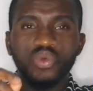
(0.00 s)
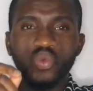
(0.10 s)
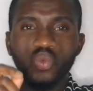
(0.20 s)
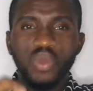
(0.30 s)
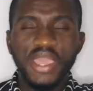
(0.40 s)

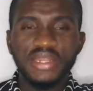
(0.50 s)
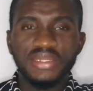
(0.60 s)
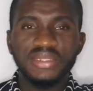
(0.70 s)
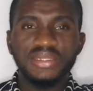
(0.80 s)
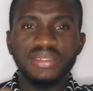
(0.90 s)

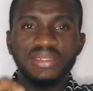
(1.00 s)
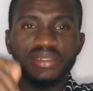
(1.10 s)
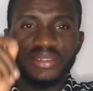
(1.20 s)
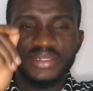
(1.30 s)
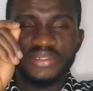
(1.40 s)
when
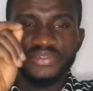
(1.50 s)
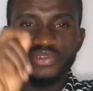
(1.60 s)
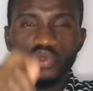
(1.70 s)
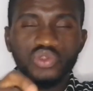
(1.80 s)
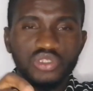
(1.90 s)

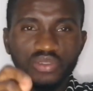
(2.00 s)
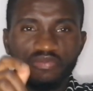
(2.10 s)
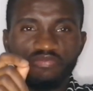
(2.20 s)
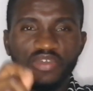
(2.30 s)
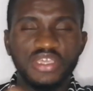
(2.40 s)
those
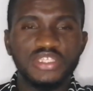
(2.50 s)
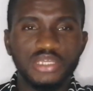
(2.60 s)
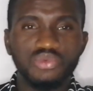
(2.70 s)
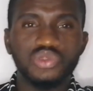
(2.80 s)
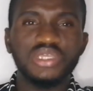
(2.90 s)

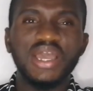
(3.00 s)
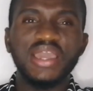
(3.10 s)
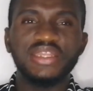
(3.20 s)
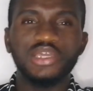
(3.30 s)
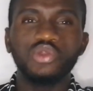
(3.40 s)
vegetables are
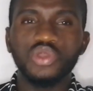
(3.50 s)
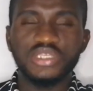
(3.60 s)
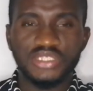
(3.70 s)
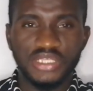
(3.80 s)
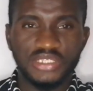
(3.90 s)
in the growing
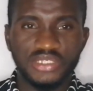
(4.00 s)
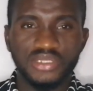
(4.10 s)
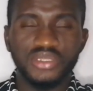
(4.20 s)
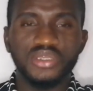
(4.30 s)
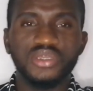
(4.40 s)
stage
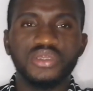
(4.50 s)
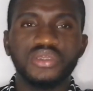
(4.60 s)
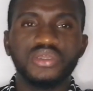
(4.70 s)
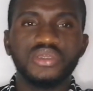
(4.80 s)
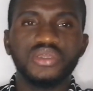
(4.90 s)

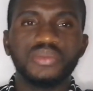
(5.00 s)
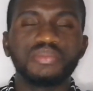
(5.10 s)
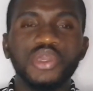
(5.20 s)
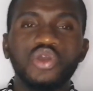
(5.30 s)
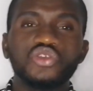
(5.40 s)

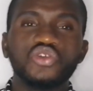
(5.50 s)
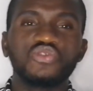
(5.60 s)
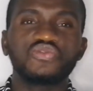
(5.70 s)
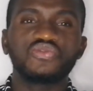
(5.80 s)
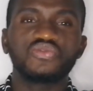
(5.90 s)
because of